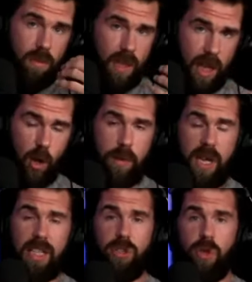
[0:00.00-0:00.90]
I hope you
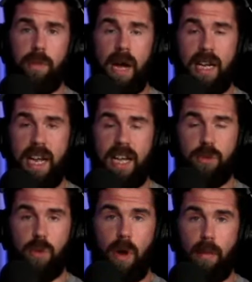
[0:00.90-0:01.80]
guys enjoy the podcast
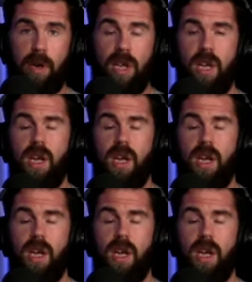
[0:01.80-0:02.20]
with Robert.